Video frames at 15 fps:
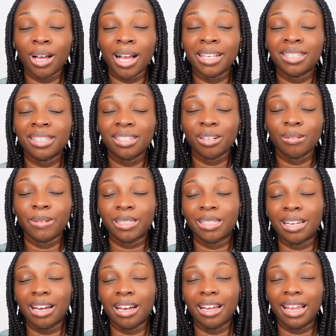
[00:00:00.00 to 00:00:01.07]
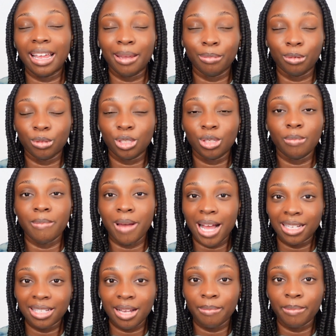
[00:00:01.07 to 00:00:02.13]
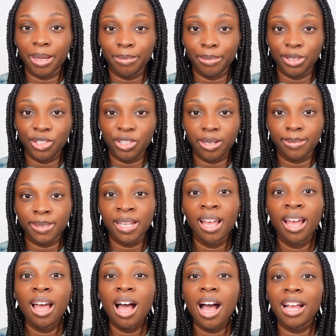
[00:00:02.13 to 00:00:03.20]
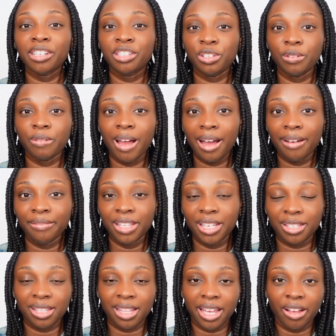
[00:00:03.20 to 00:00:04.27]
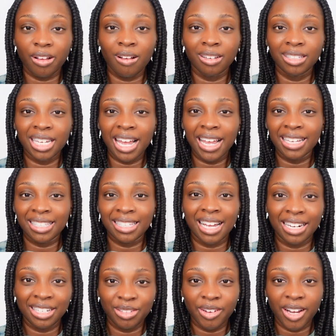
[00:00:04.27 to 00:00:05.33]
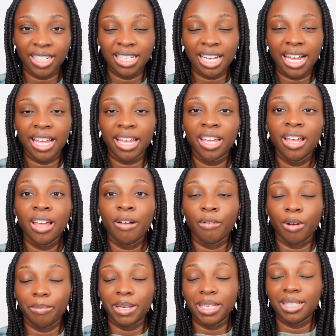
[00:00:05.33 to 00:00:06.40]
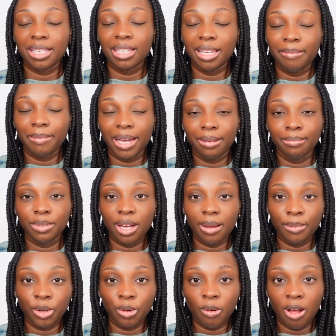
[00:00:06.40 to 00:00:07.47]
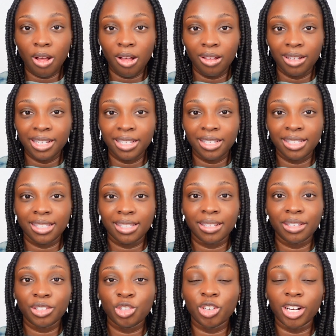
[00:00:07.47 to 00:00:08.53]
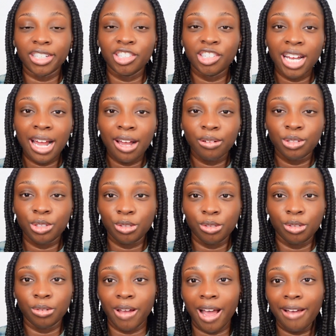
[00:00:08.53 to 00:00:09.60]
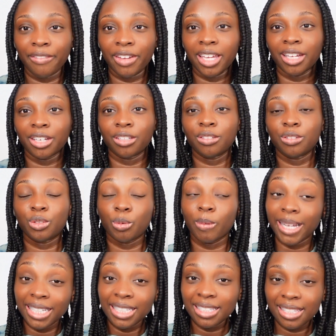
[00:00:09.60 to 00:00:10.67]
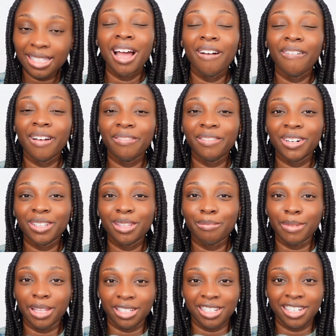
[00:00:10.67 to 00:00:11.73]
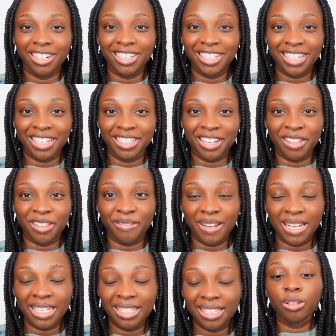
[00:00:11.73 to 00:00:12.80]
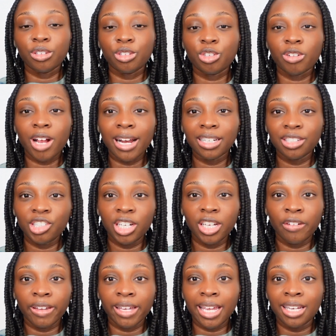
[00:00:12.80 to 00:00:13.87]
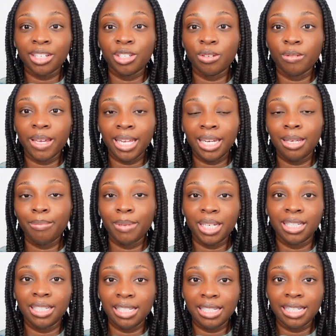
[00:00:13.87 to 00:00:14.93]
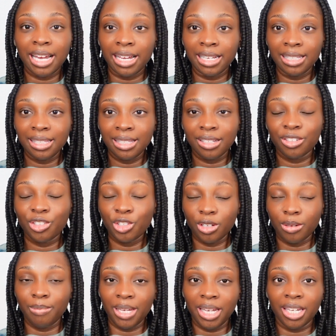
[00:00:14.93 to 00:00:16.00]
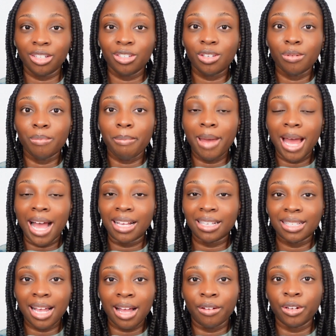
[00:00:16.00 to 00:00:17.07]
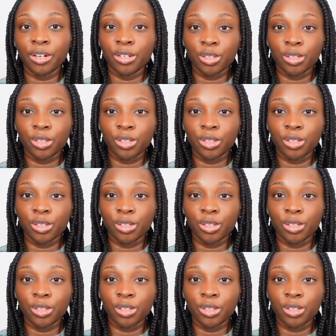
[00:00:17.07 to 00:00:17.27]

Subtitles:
still was not able to max out my push-ups. I do have this thing called diastasis recti, where basically my abdominal wall is stretched out due to having twins. However, the military says otherwise. So the strategy going into any PT tests should be to max out your